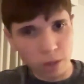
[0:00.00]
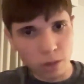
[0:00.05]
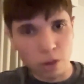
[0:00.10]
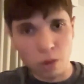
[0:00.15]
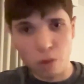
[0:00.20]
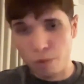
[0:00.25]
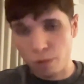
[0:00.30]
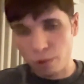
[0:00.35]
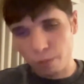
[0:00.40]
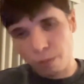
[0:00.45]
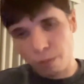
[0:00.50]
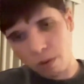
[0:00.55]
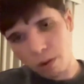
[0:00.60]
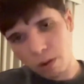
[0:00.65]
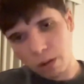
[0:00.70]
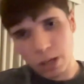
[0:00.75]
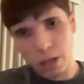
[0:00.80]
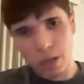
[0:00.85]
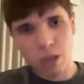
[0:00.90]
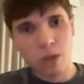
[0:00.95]
a third
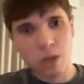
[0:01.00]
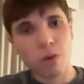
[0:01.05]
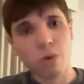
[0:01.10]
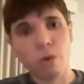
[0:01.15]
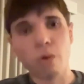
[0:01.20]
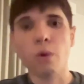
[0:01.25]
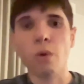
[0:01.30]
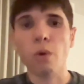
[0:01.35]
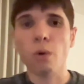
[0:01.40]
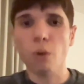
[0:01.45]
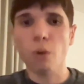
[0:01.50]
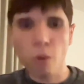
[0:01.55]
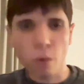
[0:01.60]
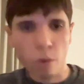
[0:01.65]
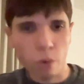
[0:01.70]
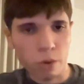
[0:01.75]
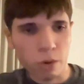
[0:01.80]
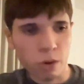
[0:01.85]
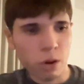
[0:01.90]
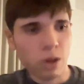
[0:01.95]
party,
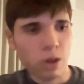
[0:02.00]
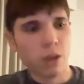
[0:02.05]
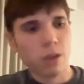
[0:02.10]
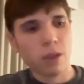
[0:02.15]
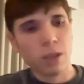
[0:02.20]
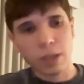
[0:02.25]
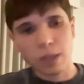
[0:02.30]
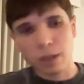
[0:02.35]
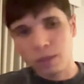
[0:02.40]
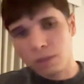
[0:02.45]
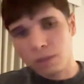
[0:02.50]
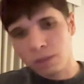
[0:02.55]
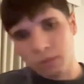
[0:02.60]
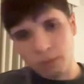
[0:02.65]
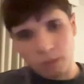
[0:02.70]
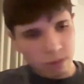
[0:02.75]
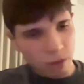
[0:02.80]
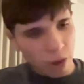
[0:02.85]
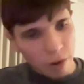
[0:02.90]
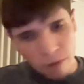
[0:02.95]
or they can
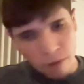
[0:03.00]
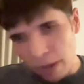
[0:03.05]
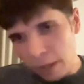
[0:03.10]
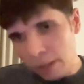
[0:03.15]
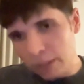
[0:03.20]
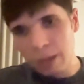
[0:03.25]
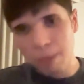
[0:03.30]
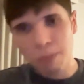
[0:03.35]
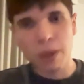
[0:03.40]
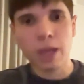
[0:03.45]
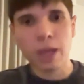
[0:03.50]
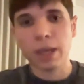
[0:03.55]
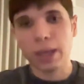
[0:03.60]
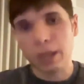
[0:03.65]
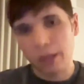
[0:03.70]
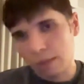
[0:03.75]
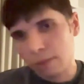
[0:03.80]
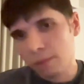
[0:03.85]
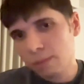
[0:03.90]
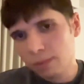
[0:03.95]
directly peg
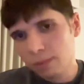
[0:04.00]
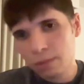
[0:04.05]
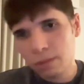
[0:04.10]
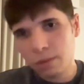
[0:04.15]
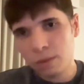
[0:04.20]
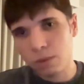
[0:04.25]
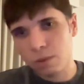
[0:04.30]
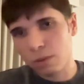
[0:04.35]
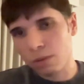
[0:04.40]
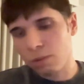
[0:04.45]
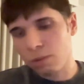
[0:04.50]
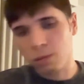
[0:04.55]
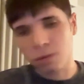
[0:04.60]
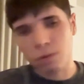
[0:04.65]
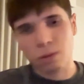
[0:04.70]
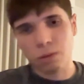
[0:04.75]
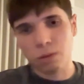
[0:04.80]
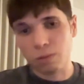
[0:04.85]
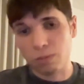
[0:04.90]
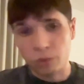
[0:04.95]
in
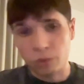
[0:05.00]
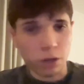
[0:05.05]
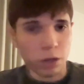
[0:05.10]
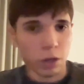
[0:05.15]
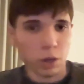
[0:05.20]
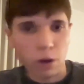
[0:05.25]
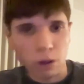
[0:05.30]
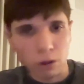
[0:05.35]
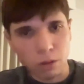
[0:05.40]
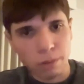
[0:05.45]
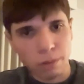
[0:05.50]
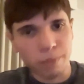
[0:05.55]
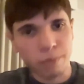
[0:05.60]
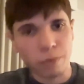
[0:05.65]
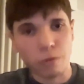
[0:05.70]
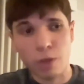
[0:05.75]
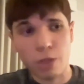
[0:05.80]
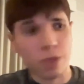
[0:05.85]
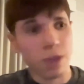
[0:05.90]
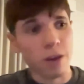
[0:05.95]
to the protocol
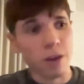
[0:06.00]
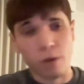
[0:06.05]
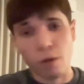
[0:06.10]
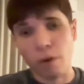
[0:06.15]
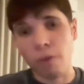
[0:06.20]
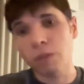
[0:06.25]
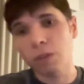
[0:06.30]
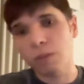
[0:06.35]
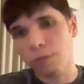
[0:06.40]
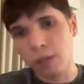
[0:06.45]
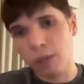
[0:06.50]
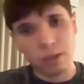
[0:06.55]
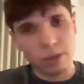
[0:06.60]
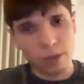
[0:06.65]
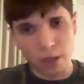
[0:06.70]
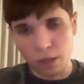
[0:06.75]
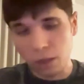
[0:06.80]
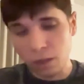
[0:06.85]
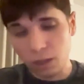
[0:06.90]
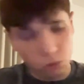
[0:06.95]
with their own
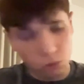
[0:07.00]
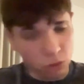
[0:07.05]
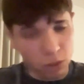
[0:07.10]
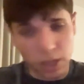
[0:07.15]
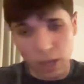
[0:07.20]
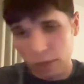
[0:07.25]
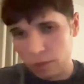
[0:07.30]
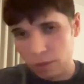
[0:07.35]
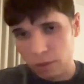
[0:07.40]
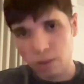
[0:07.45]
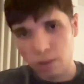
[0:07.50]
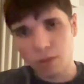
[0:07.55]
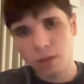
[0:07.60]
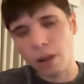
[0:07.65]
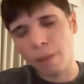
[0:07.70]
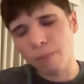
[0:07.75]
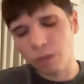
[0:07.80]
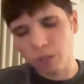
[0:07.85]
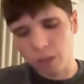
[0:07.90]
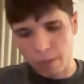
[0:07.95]
UTXOs. It's
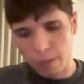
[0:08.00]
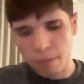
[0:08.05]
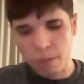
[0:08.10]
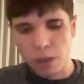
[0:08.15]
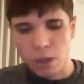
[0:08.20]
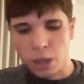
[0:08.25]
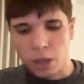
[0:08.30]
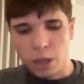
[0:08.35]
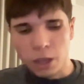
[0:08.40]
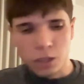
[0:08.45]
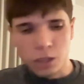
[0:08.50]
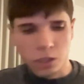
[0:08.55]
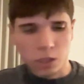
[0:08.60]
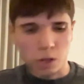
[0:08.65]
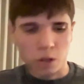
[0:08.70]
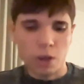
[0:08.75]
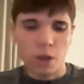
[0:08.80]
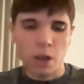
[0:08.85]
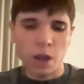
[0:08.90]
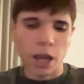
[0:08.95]
up to them.
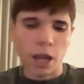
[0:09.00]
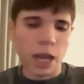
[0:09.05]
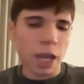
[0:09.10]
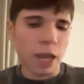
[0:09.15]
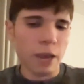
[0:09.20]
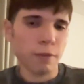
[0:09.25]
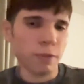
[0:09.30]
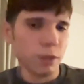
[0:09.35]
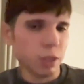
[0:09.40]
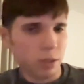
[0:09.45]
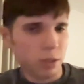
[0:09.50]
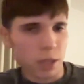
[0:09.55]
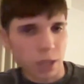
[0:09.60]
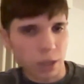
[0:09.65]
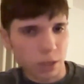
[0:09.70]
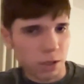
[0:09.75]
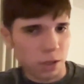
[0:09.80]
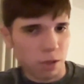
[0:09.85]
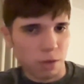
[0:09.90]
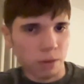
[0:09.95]
So I have
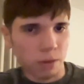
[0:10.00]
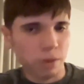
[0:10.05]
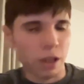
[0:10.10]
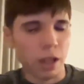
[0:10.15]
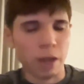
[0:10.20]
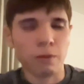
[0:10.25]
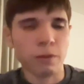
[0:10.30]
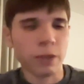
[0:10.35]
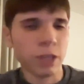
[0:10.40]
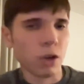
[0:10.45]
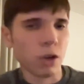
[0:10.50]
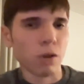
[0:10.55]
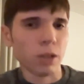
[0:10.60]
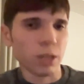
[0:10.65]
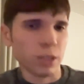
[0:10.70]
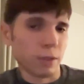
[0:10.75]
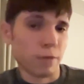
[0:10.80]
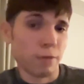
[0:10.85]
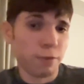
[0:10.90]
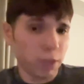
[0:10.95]
vTXO, and we call
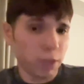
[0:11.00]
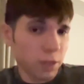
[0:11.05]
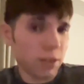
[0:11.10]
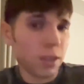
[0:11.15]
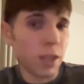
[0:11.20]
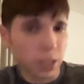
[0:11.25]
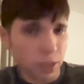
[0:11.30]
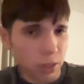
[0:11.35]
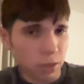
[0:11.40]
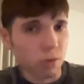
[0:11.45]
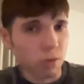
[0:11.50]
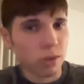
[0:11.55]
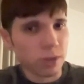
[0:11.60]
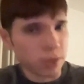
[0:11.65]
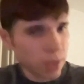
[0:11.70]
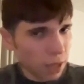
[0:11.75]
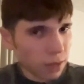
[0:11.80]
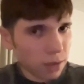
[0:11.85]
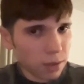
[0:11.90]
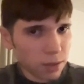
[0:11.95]
it a vTXO
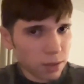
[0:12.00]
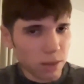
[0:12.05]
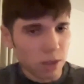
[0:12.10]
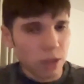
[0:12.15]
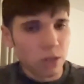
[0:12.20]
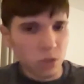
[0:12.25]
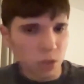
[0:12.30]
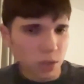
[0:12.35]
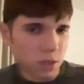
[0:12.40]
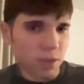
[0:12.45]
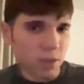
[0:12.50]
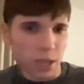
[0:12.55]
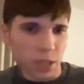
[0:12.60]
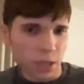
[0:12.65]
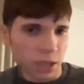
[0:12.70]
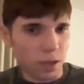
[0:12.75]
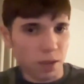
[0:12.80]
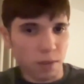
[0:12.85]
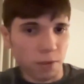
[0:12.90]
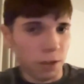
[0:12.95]
set, just
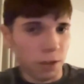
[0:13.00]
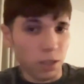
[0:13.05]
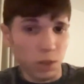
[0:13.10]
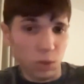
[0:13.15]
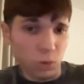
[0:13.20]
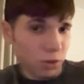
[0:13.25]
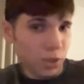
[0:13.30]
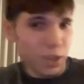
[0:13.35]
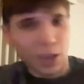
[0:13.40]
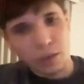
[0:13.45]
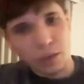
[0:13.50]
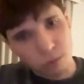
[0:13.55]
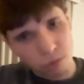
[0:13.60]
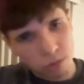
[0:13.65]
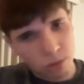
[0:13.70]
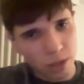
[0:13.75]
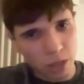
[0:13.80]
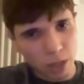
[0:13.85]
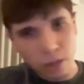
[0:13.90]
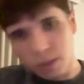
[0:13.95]
like a
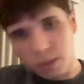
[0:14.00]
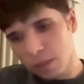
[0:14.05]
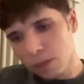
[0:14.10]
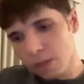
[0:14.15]
UTXO set.